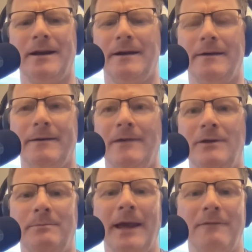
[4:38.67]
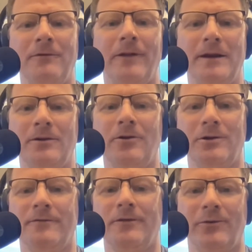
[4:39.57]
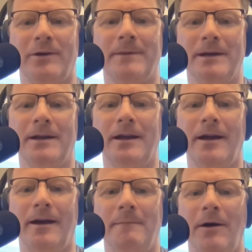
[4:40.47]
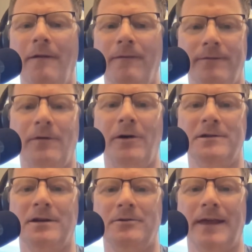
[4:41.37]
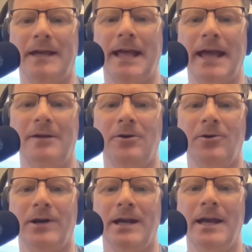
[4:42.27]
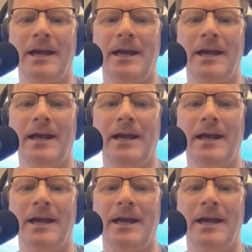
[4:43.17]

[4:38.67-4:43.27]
even painful intercourse for women, all falls under that category.